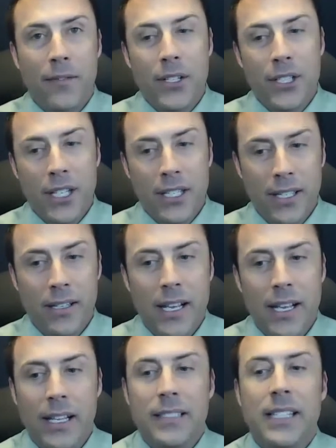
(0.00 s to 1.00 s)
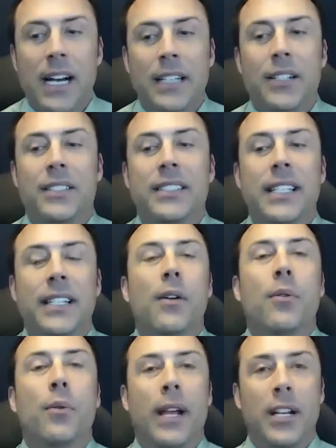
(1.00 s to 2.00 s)
Virginia is Dr.
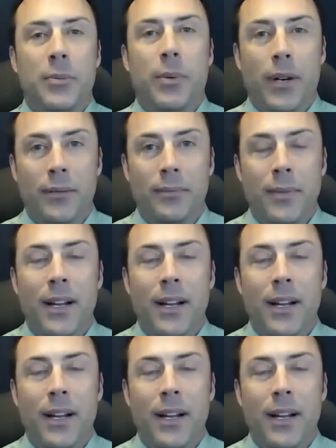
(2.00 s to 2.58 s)
Sina Reangber.